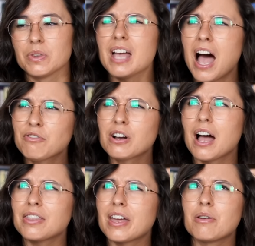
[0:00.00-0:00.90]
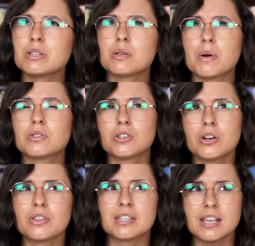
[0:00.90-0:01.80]
I forgot that I was supposed to
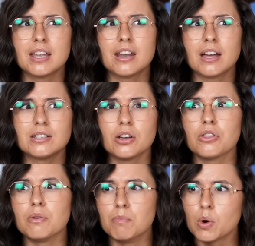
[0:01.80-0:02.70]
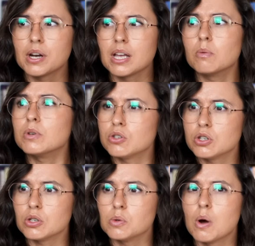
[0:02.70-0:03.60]
turn this in until the morning it was
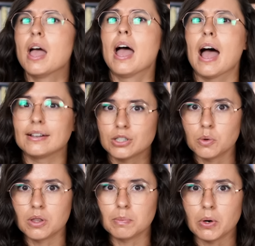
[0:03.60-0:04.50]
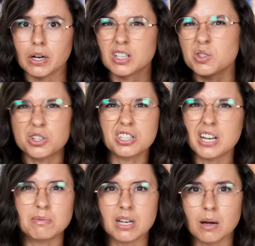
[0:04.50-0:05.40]
due at 2 in the morning, so I just
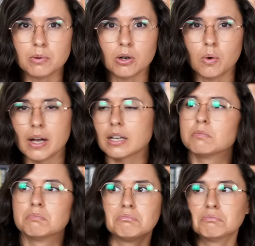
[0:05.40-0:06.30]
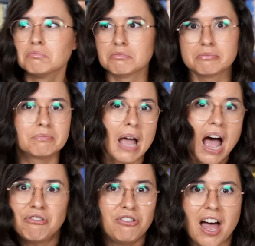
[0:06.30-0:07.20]
typed it up real quick.
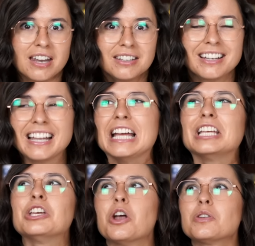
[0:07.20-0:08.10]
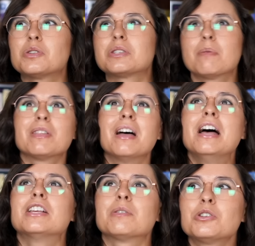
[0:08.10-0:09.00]
Have fun. Like, you know, so some of
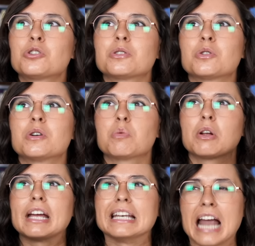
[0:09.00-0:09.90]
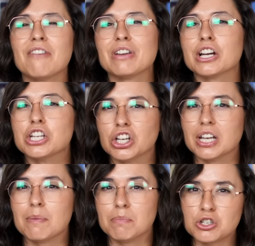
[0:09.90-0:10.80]
the short stories were like not very
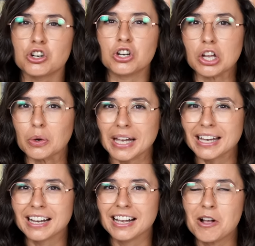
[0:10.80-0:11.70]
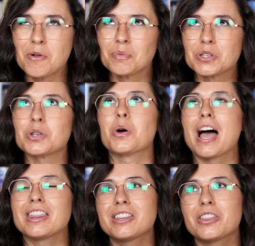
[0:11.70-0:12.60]
good, and Butcher knew it. So
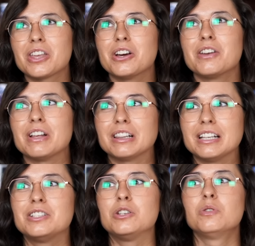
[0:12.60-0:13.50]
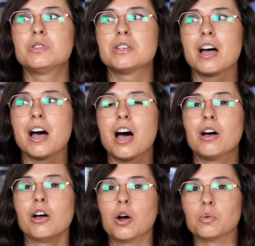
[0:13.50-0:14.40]
I think that they could have at least used
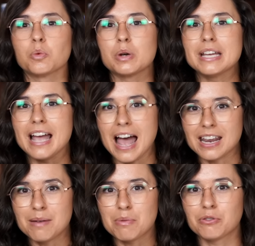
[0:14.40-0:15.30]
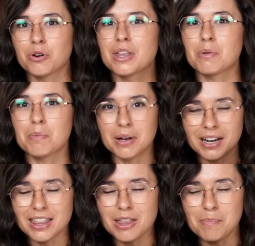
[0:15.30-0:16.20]
a re-edit before they were put
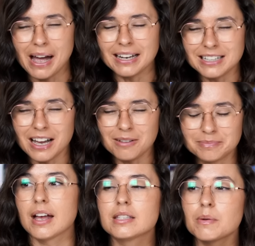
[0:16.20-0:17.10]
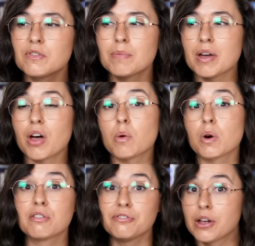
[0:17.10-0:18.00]
in the bind-up. And some of them I thought
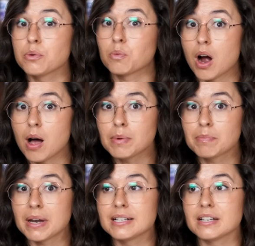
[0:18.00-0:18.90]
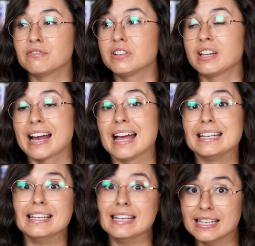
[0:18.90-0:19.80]
were a fun romp, but I didn't feel like I
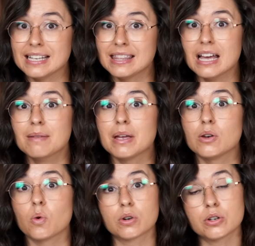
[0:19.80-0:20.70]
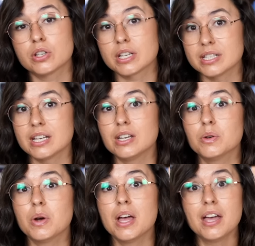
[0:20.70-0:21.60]
needed them in order to
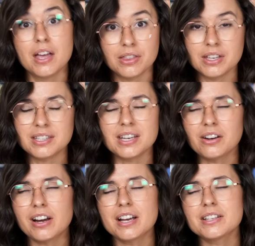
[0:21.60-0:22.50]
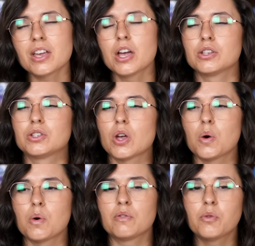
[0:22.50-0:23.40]
continue the series.
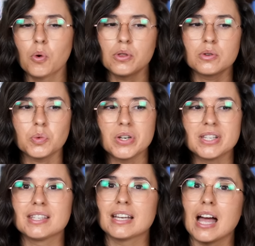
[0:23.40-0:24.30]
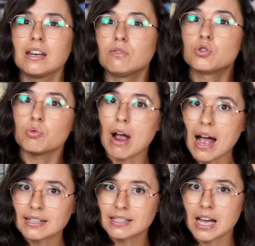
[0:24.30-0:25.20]
So for those reasons, it kind of
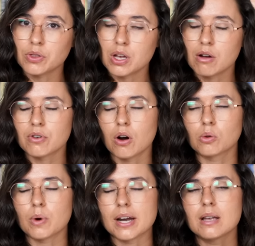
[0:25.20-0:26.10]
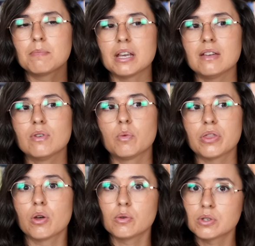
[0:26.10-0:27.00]
dragged down the overall rating. But even
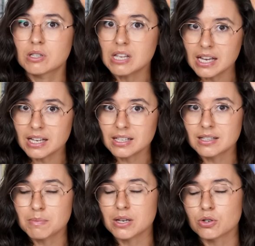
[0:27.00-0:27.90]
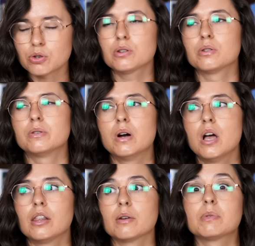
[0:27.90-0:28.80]
with those things being true,
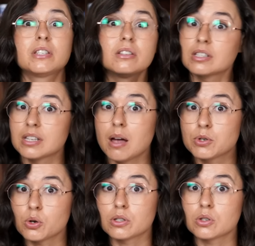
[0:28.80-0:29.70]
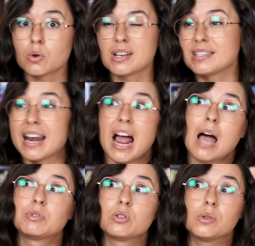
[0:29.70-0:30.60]
there were still some short stories that I
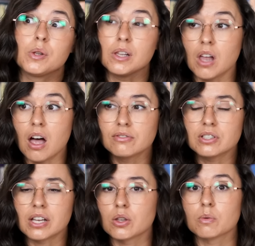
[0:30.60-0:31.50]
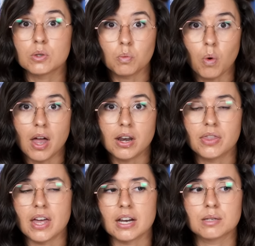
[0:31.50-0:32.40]
absolutely loved. Like there was one
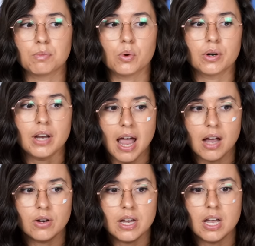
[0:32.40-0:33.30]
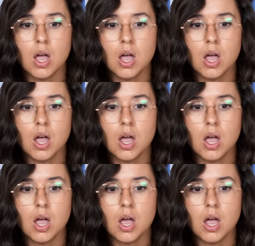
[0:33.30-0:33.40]
that explored Harry